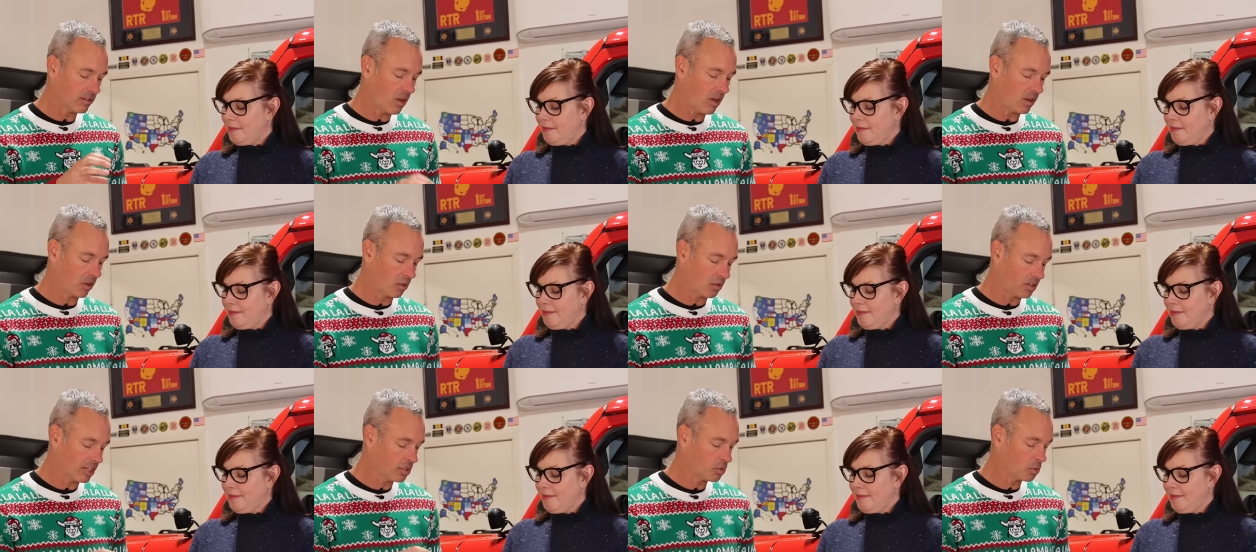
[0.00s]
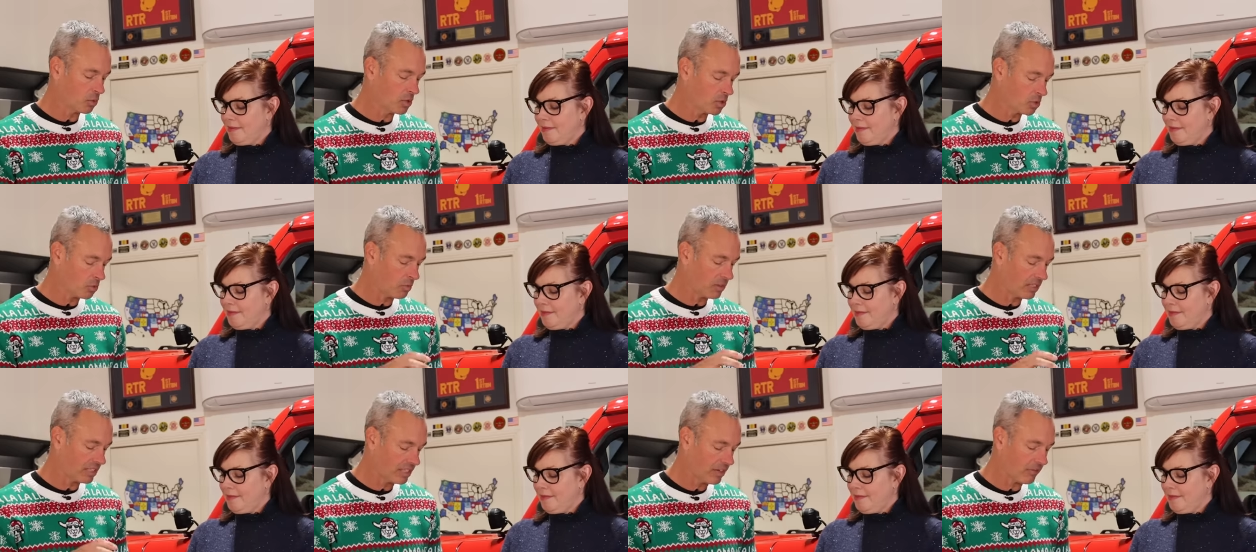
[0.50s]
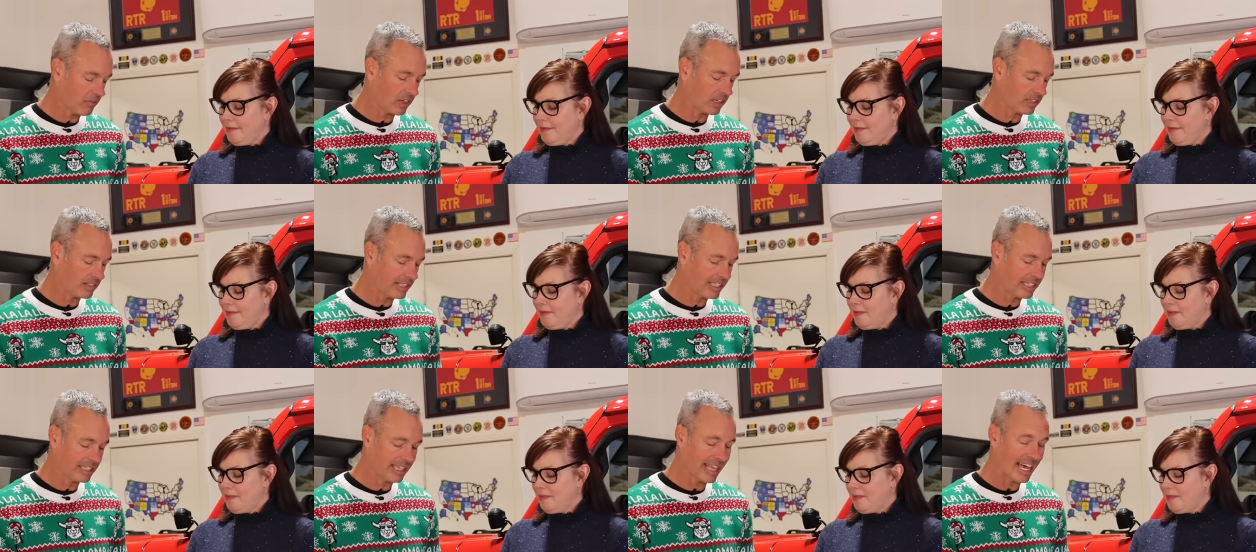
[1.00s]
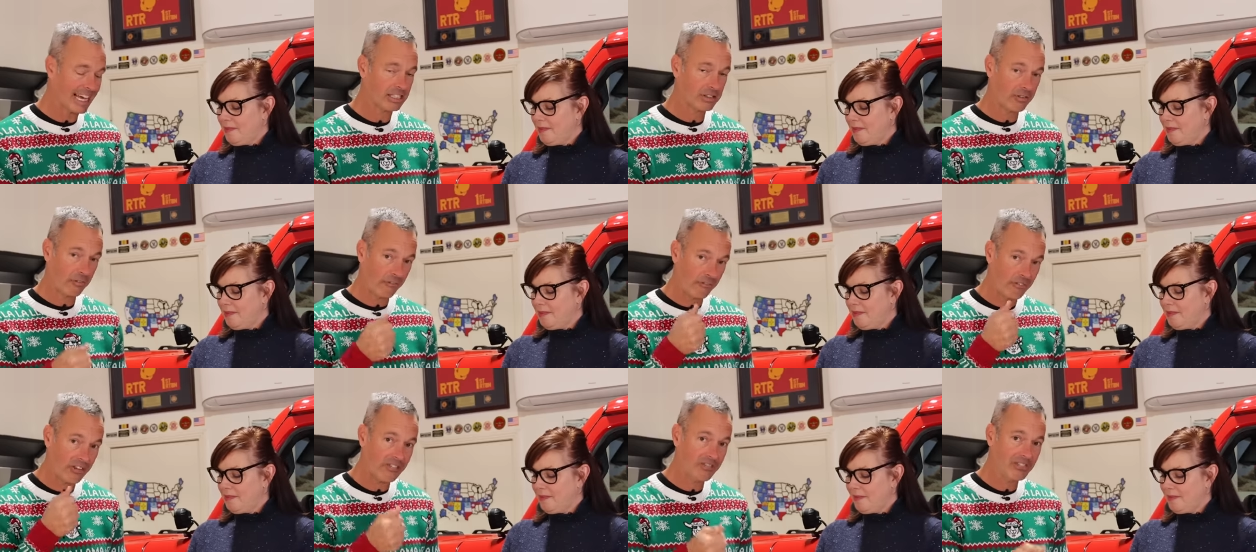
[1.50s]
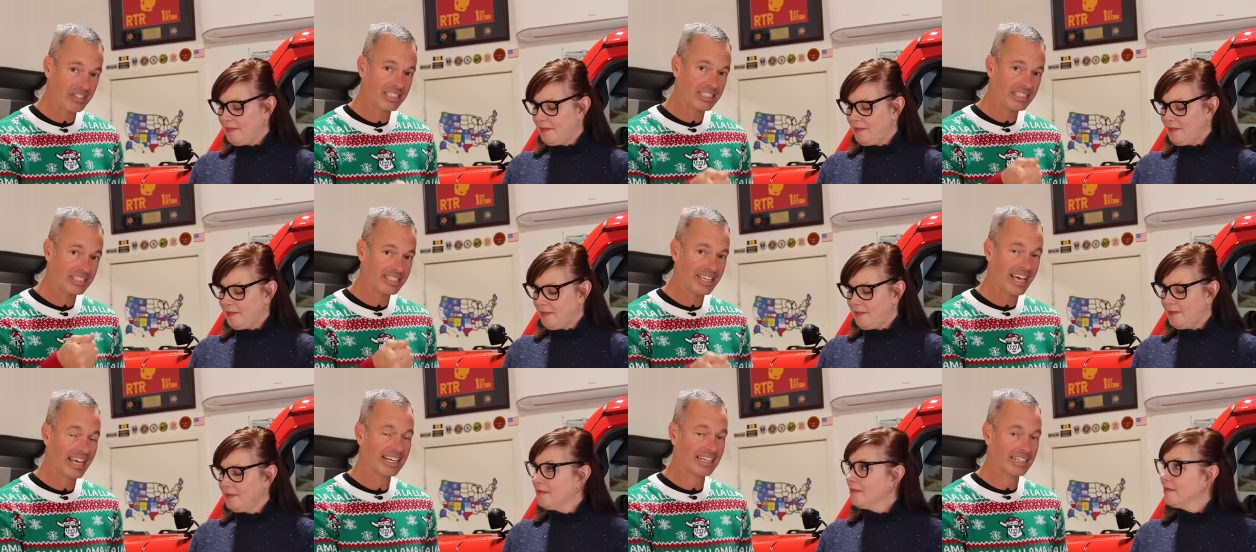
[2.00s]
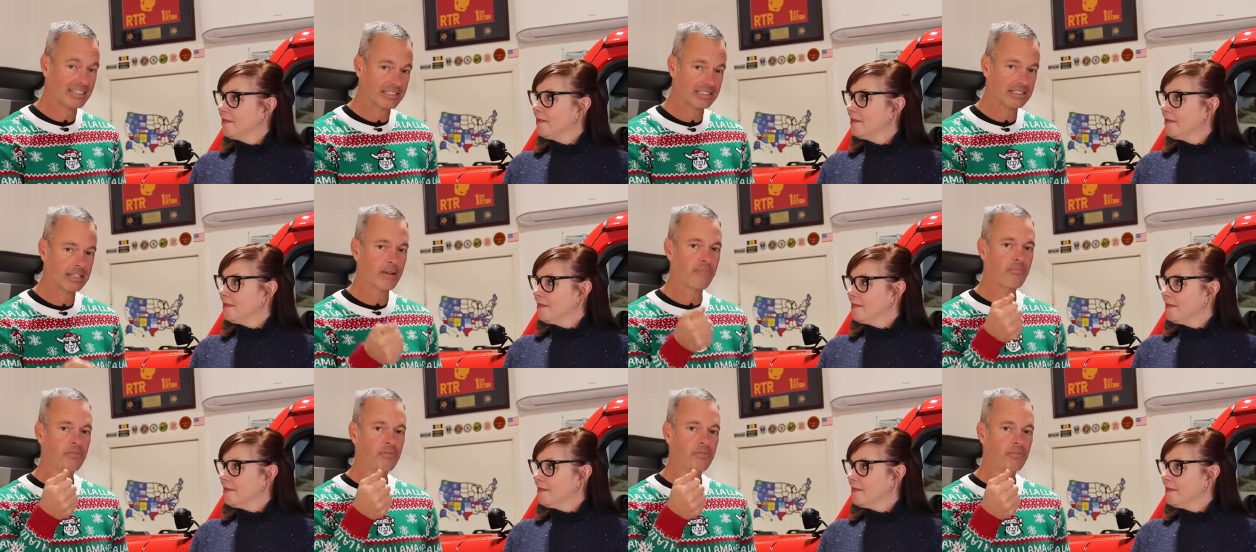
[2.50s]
Speaker 1: longer. This one specifically lasts 50 seconds